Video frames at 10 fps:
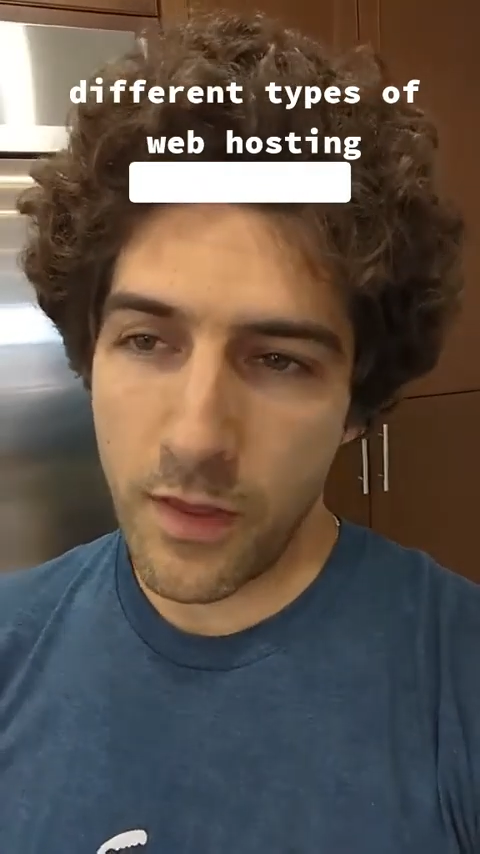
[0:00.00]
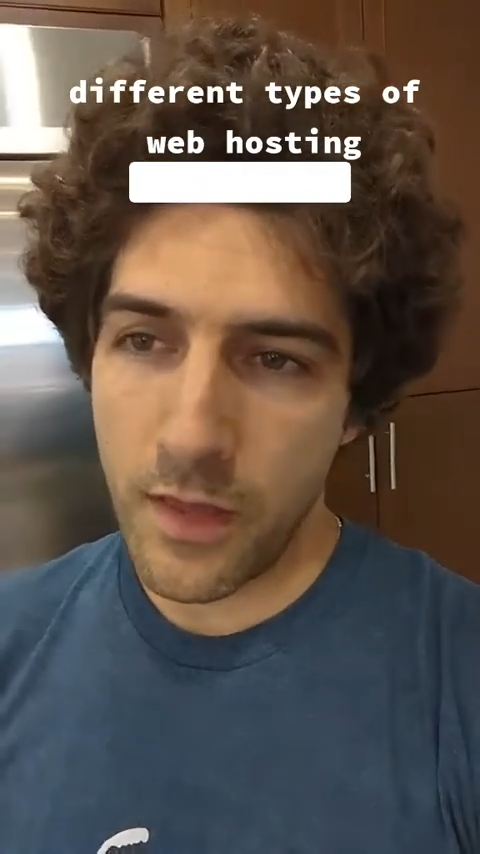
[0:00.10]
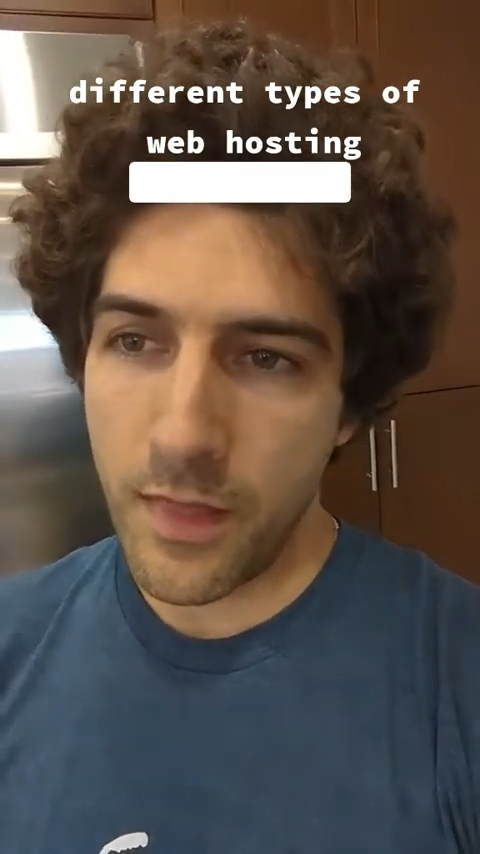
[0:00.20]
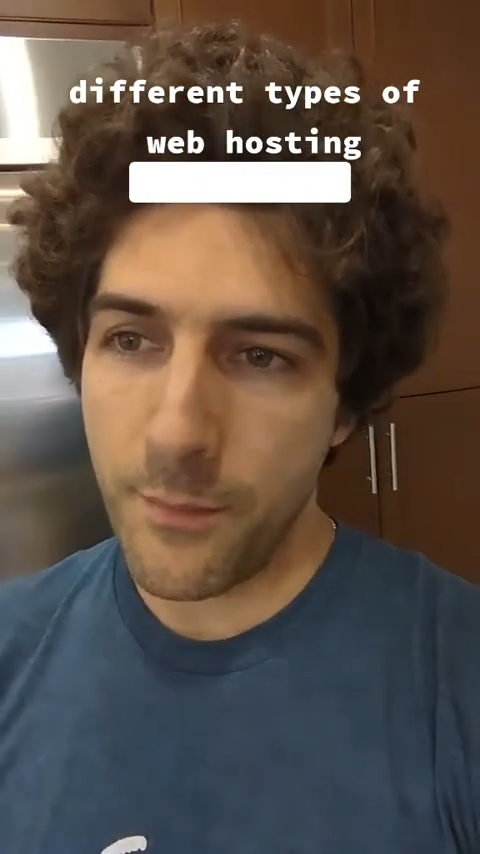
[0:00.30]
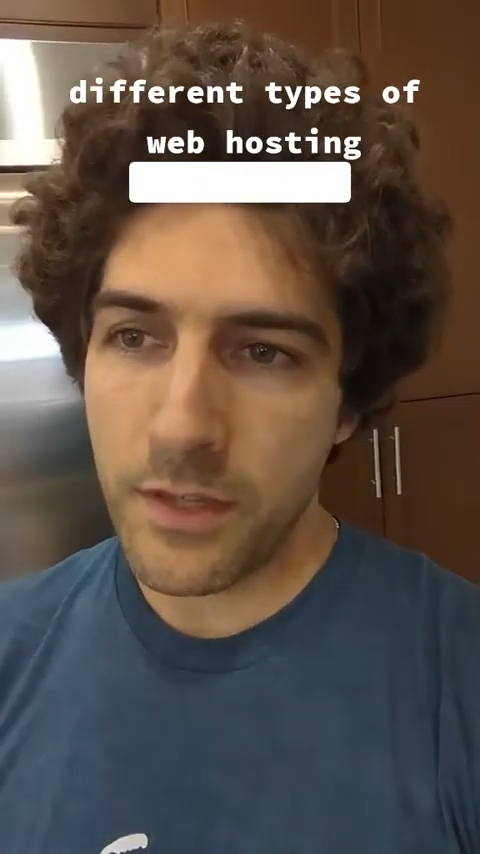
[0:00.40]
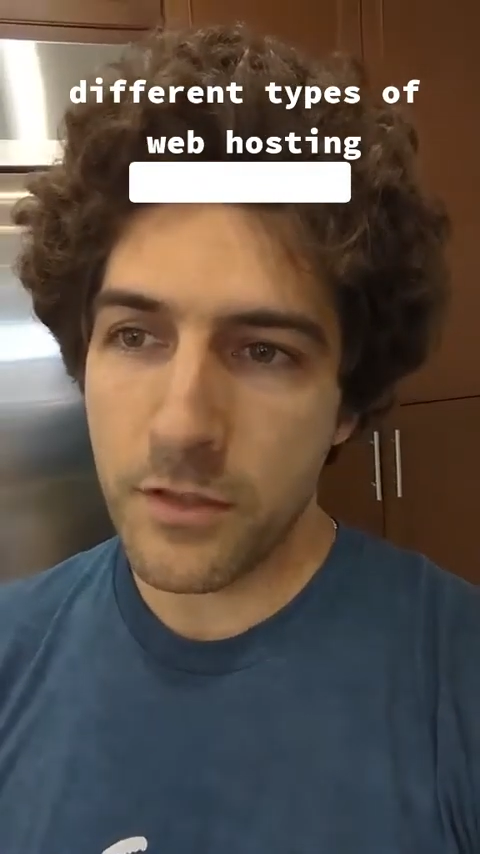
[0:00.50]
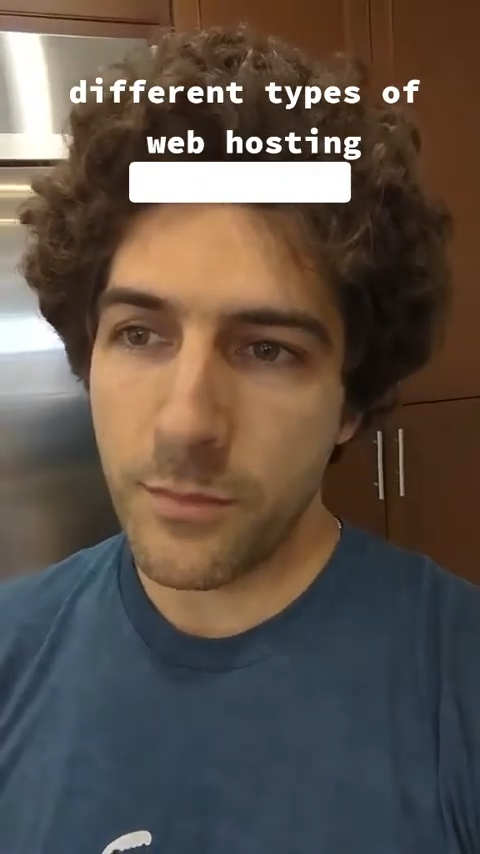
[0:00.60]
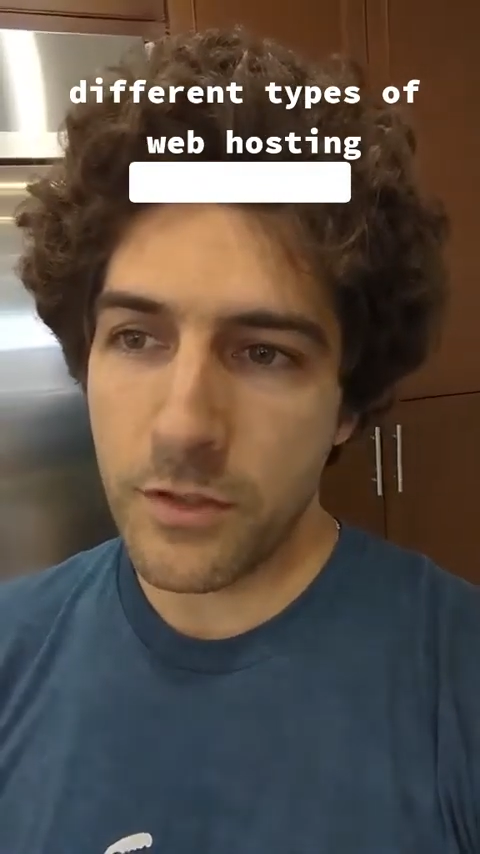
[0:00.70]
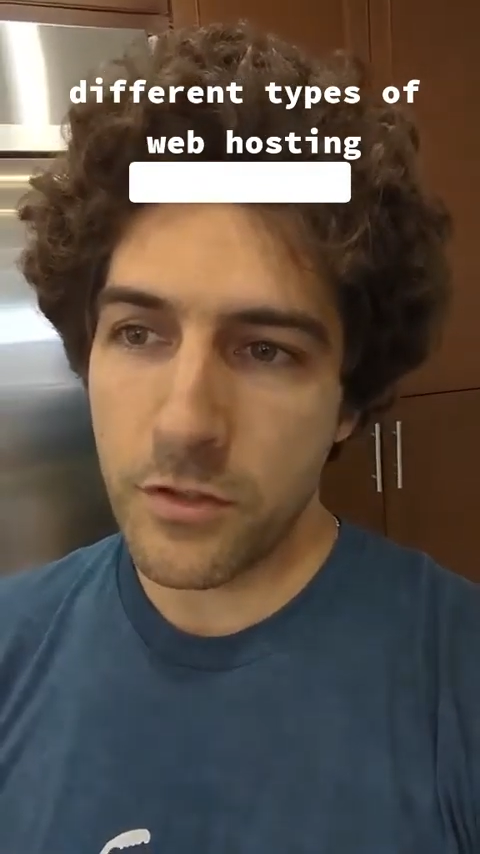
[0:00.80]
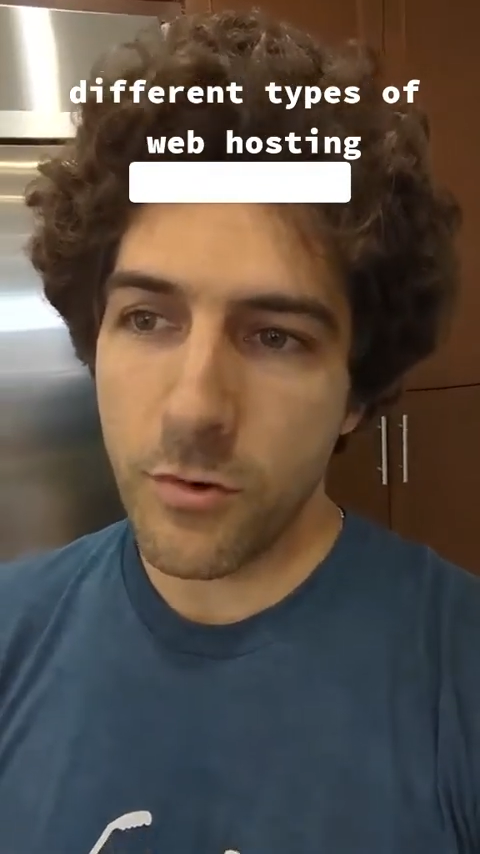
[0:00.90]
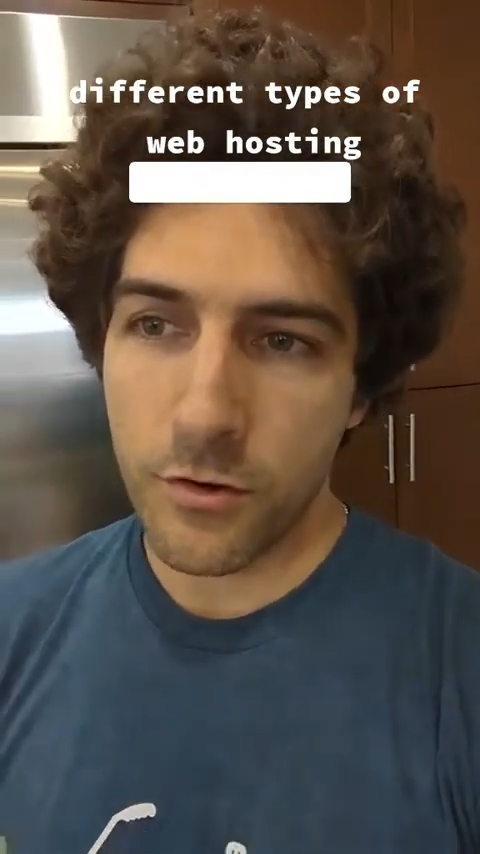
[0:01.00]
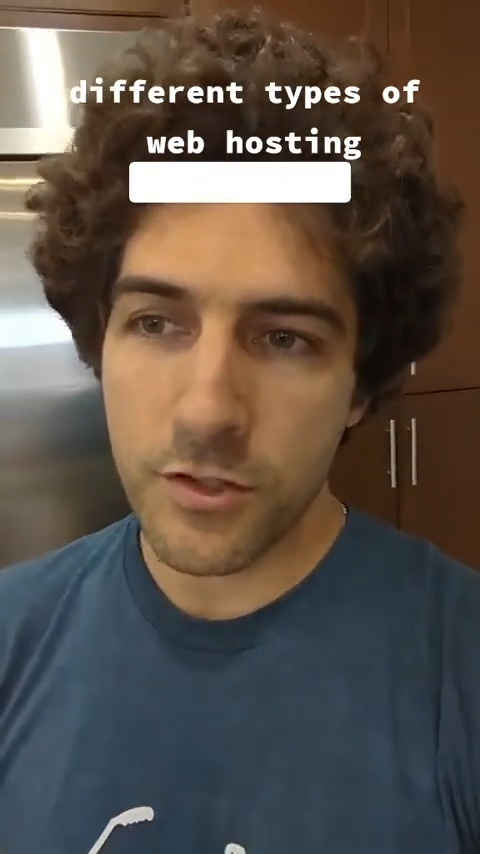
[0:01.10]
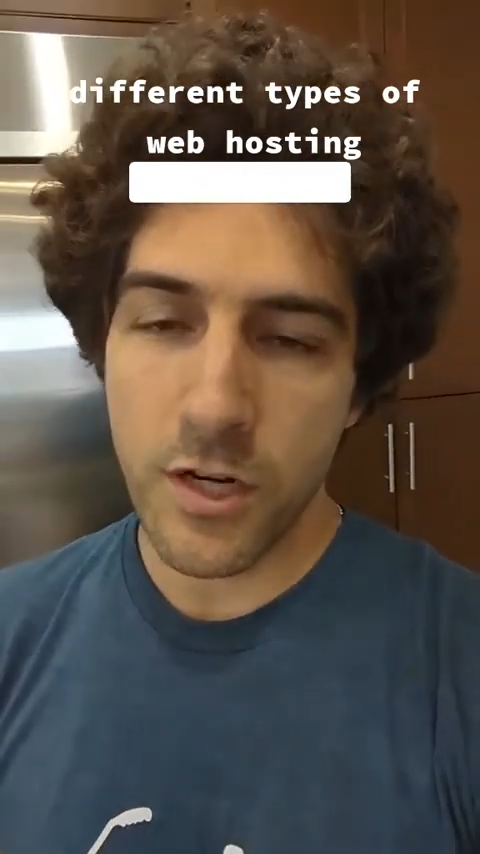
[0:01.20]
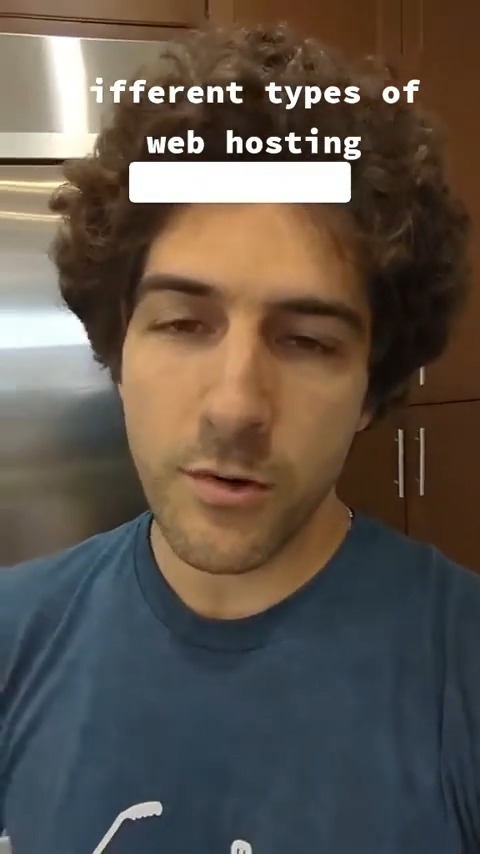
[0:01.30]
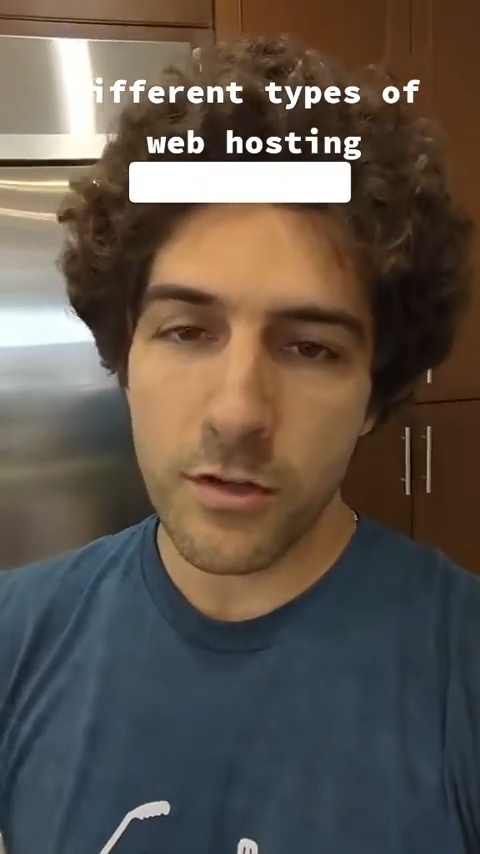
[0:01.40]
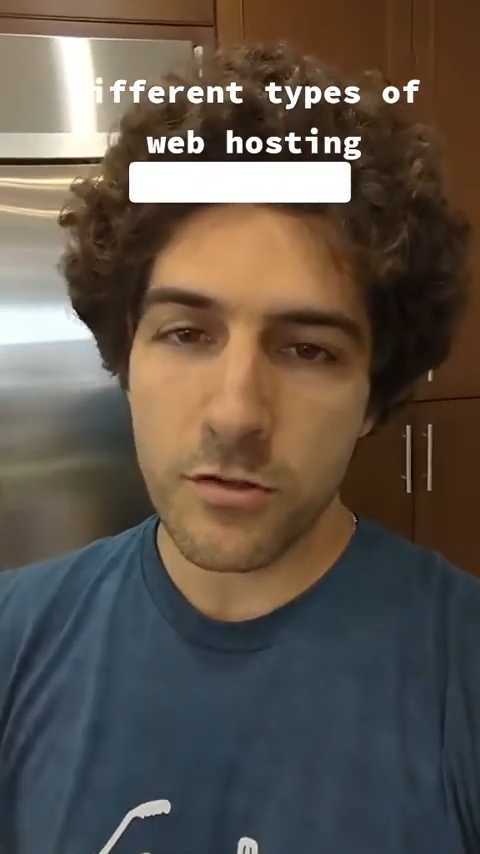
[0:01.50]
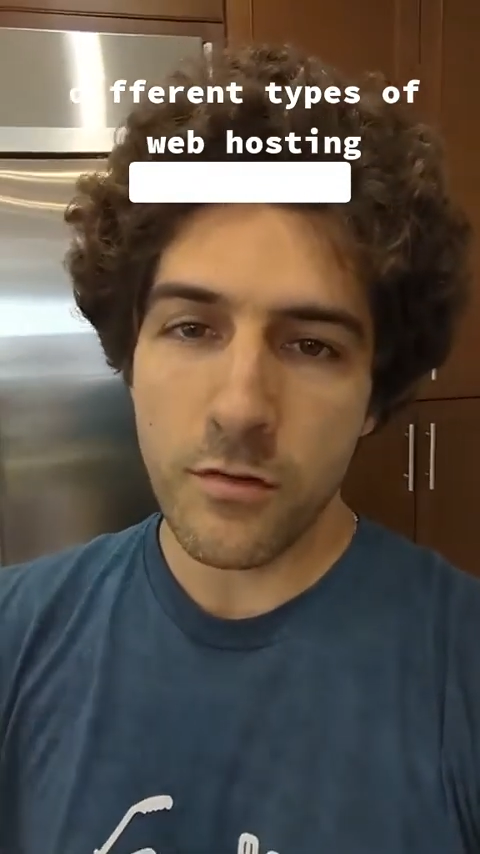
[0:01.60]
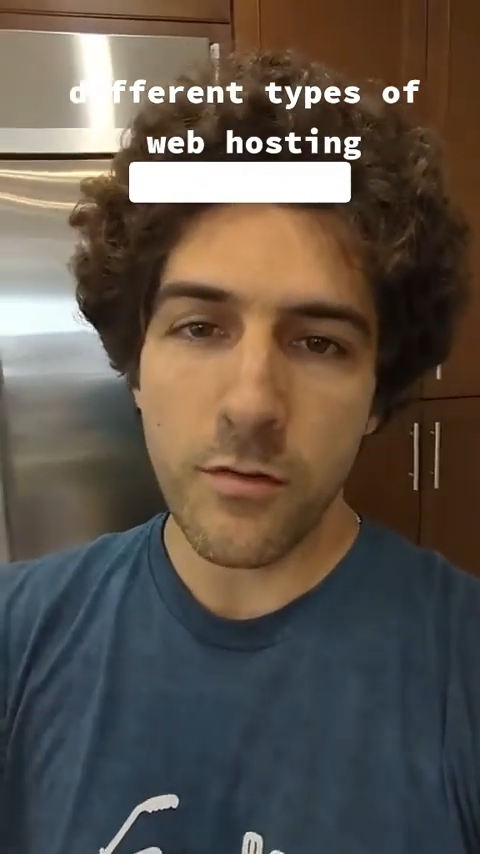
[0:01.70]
And that basically means you are sharing server